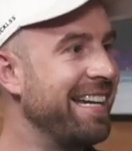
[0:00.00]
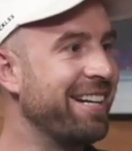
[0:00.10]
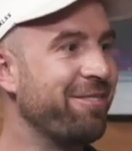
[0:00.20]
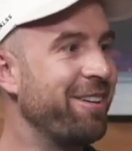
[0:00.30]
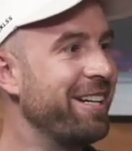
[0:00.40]

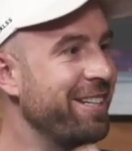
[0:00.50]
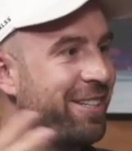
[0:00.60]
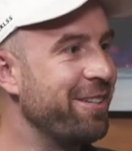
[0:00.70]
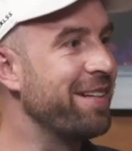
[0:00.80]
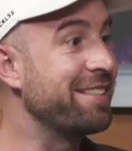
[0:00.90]
here, what you
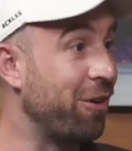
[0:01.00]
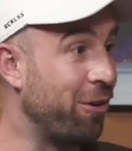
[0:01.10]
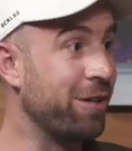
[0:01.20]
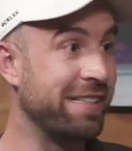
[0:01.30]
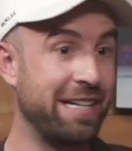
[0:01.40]
do as a
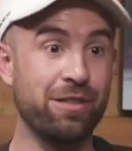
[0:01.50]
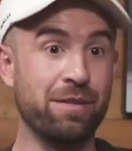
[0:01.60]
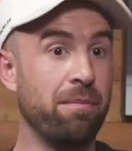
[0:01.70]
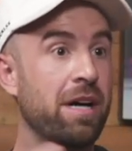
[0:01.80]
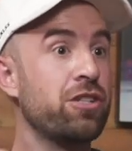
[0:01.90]
whole, because I know it's
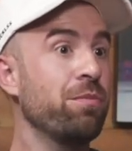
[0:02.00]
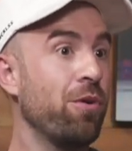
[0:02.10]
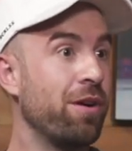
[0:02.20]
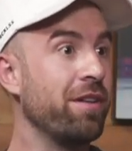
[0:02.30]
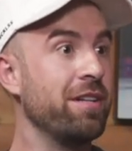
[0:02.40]
much
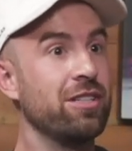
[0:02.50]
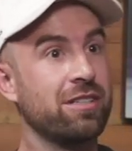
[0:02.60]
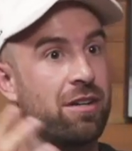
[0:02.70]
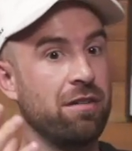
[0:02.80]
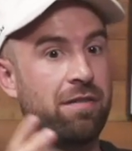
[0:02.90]
more than
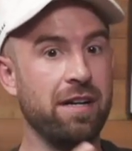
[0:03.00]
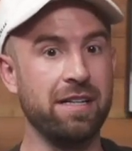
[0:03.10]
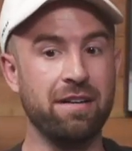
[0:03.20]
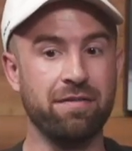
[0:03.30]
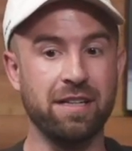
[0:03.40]
just co-founding
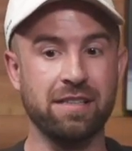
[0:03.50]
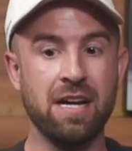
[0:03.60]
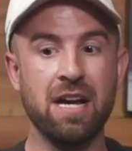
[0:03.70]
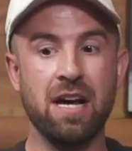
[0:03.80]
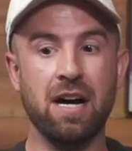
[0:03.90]
Netflix.
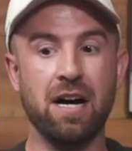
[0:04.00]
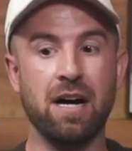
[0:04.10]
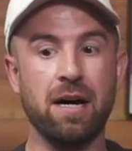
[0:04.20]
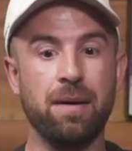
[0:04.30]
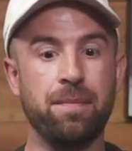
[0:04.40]

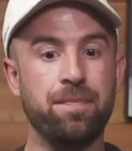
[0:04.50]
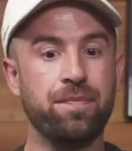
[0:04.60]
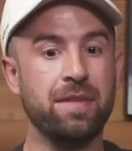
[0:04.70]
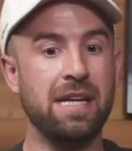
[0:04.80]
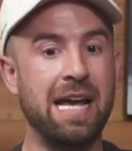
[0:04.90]
Um,
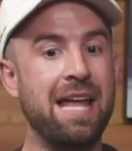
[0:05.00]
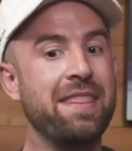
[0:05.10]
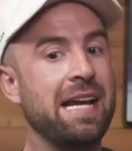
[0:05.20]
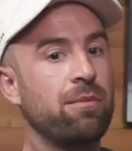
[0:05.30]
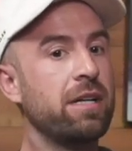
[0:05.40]
and
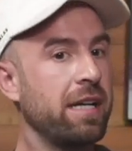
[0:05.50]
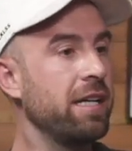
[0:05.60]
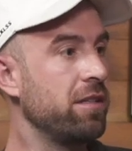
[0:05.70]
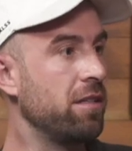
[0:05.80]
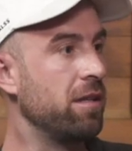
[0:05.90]
then I want to get
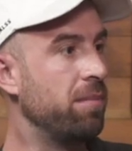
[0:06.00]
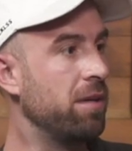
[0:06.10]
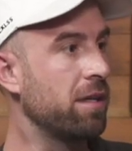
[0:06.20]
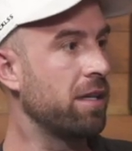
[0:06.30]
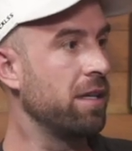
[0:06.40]
into the
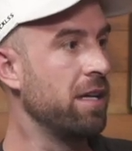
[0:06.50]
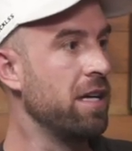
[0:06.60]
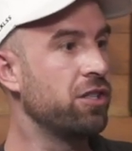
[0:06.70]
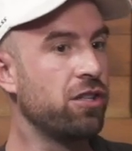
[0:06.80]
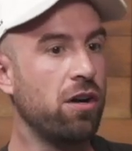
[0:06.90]
book.
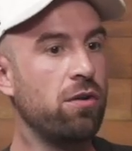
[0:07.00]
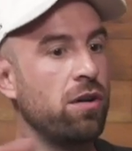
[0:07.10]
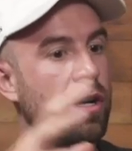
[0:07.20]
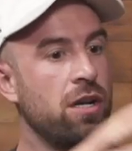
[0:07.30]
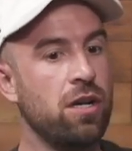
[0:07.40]

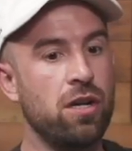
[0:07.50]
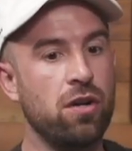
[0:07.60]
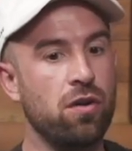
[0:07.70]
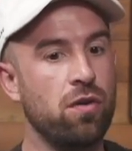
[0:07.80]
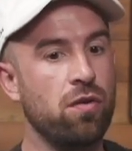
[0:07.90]
So
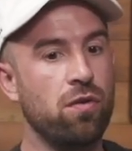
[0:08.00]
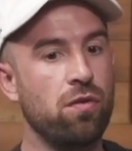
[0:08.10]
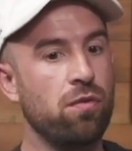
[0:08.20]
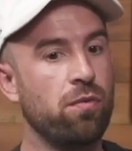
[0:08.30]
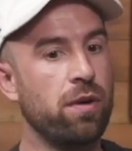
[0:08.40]

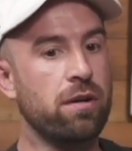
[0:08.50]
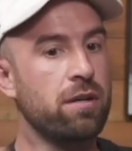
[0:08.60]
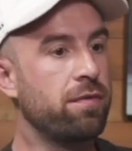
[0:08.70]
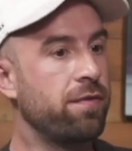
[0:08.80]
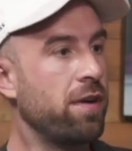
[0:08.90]
where are
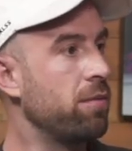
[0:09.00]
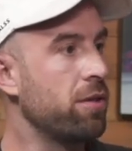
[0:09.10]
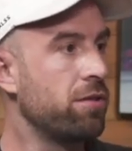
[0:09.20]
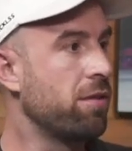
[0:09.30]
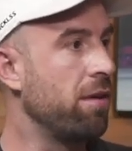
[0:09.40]
you from?
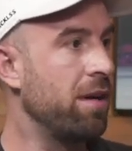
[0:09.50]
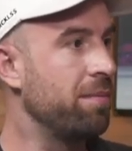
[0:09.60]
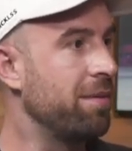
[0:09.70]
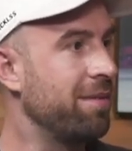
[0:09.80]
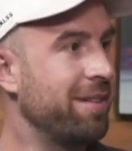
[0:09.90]
Where'd you grow up?
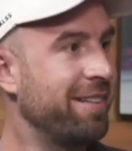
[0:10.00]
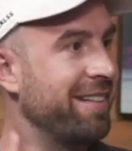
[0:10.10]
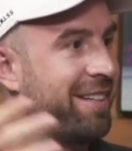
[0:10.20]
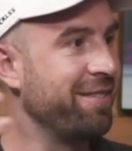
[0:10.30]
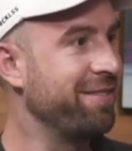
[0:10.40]
Where
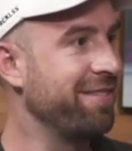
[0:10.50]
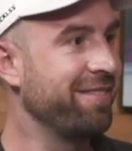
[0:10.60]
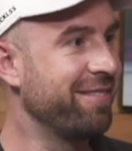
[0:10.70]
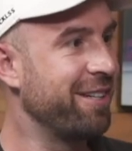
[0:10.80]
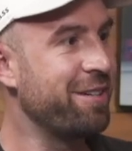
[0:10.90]
are you,
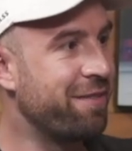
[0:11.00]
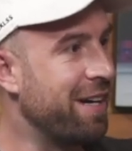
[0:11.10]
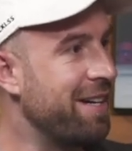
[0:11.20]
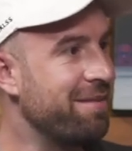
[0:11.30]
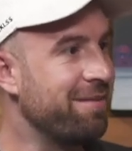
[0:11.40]
where are you
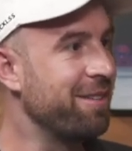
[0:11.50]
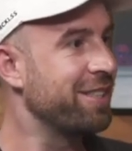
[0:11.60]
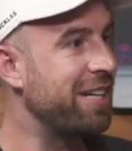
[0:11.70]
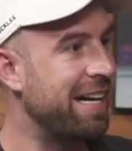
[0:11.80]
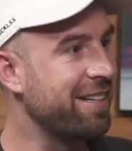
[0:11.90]
from? So I grew, what
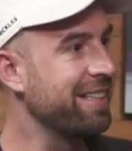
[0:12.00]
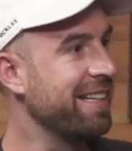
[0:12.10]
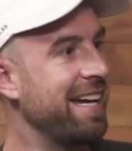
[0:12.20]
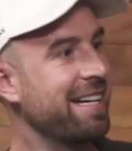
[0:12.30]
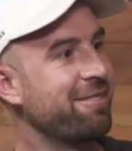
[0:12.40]
was childhood like?